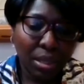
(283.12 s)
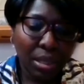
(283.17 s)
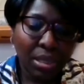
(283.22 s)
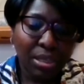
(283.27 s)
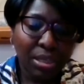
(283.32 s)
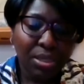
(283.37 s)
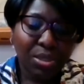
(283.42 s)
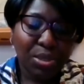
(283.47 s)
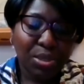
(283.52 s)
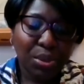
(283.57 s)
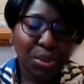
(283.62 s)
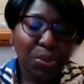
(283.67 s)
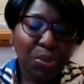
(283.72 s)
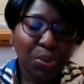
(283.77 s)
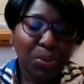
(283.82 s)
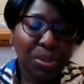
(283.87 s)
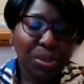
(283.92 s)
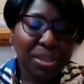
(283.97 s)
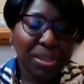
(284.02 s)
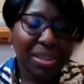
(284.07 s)

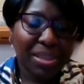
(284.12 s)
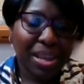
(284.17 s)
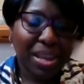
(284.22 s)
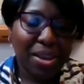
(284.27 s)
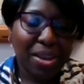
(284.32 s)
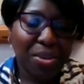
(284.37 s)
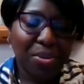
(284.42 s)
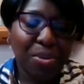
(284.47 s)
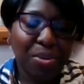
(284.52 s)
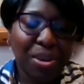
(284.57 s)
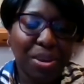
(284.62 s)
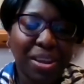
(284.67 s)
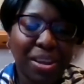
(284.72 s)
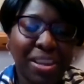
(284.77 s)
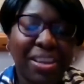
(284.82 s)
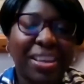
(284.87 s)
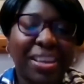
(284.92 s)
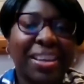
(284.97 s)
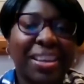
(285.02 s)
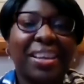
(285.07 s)
So now
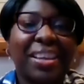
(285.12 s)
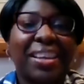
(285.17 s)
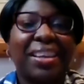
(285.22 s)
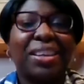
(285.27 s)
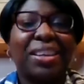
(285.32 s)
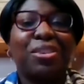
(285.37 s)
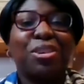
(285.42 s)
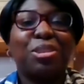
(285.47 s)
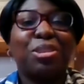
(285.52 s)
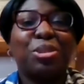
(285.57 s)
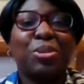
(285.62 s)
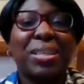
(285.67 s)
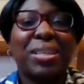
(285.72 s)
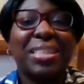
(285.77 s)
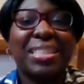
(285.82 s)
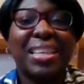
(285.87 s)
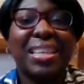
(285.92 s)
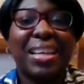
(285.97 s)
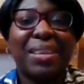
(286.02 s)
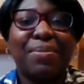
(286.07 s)
it got to a
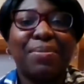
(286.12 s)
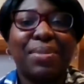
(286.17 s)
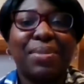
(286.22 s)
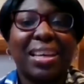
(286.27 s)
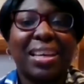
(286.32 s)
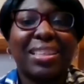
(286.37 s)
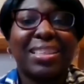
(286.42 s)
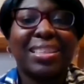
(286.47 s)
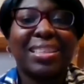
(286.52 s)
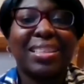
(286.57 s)
time that